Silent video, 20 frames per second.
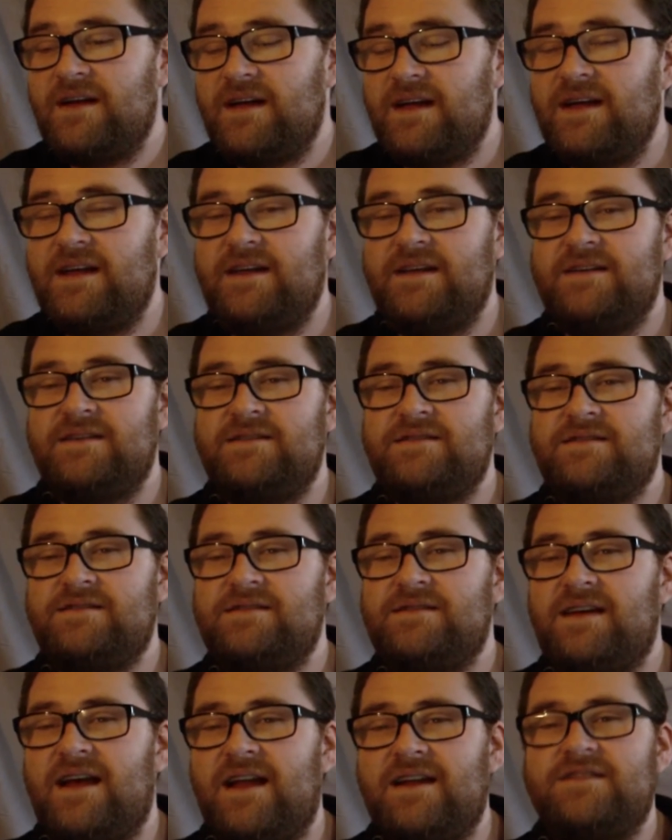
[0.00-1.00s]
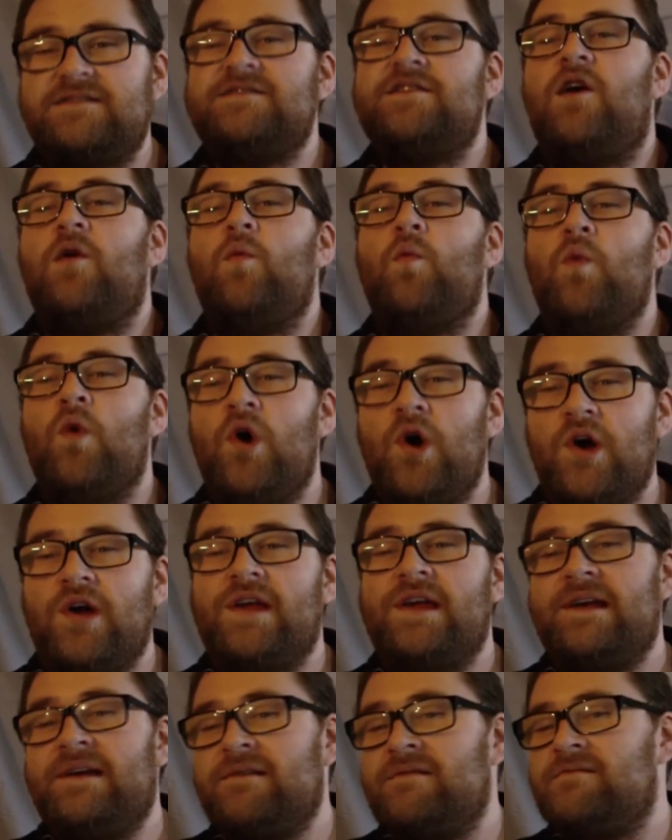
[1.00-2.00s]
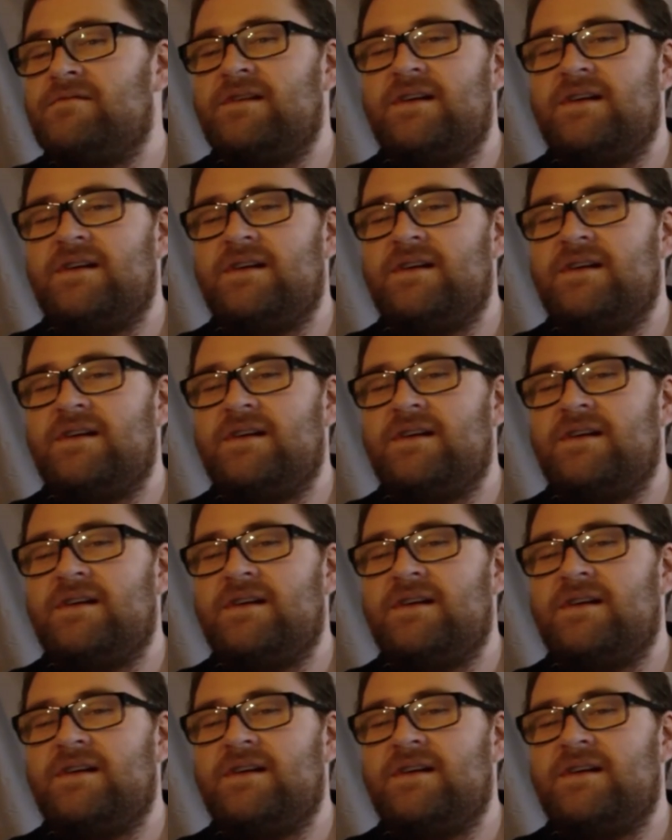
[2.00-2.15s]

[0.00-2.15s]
is, and it's not working.